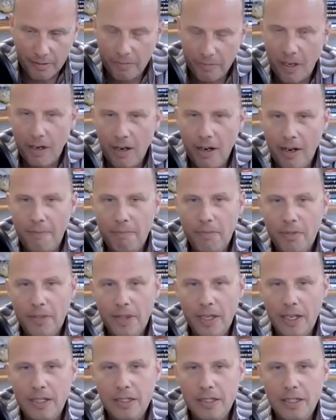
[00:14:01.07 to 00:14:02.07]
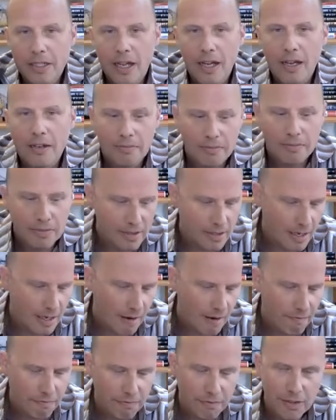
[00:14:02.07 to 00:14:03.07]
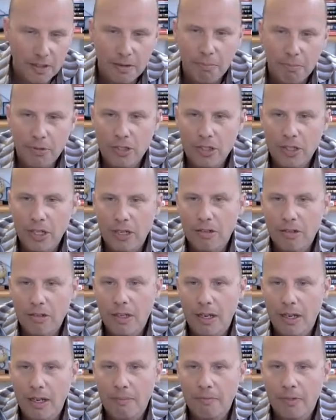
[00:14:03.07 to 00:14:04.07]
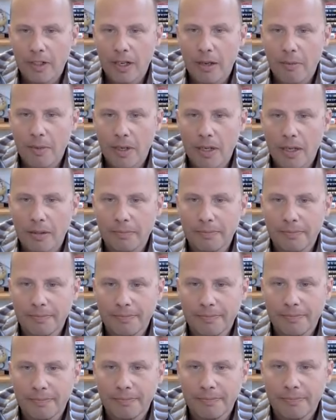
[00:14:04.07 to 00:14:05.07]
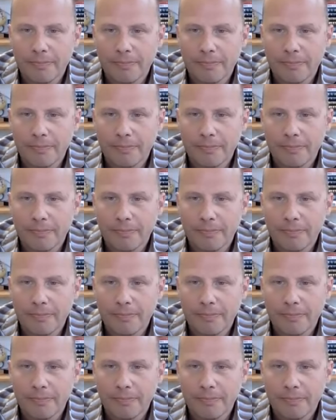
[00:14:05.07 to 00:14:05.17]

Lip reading: Excellent. Thanks a lot, Saf. Really appreciate your time for coming on.